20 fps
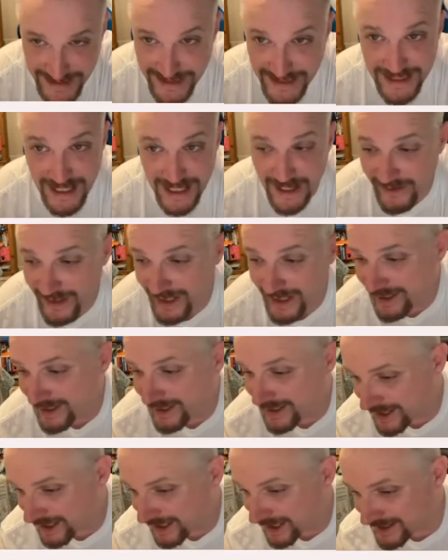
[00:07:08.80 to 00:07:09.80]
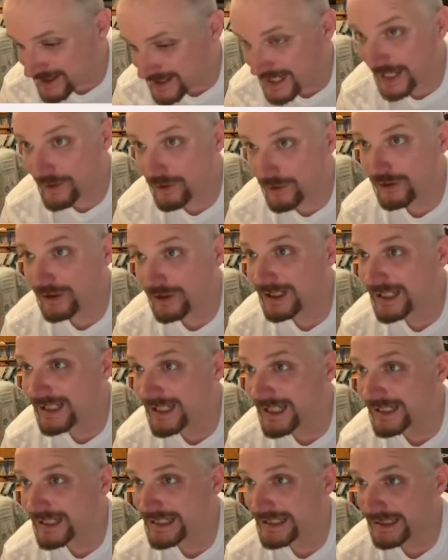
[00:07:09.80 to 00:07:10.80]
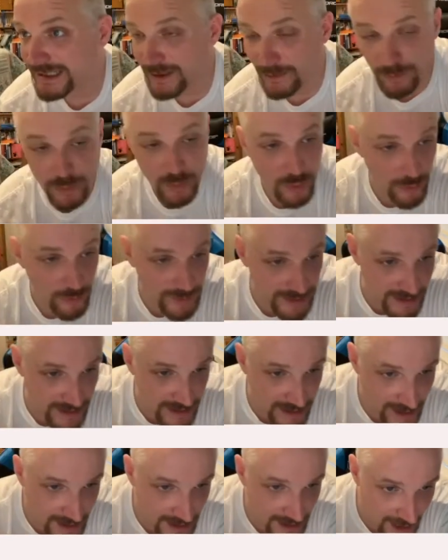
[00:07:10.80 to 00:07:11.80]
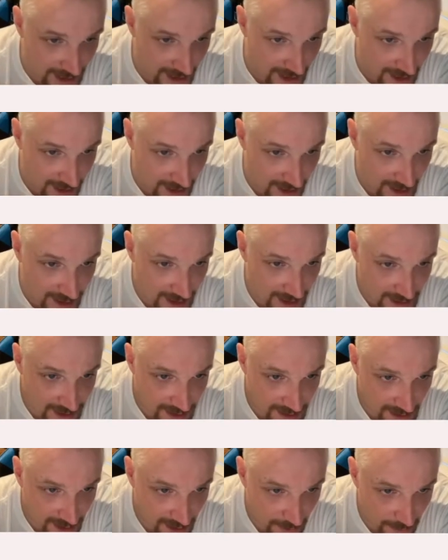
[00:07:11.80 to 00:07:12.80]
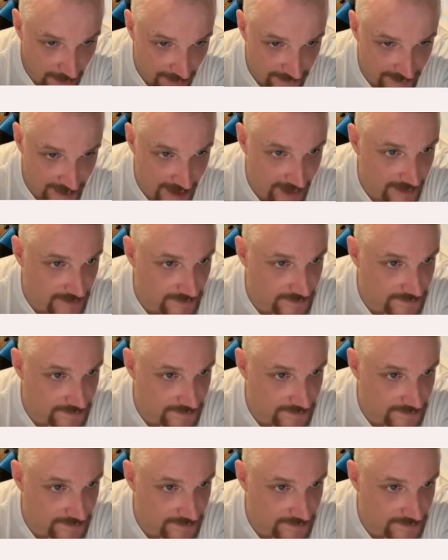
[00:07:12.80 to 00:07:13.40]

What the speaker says: this area. It's getting on late at the moment. However,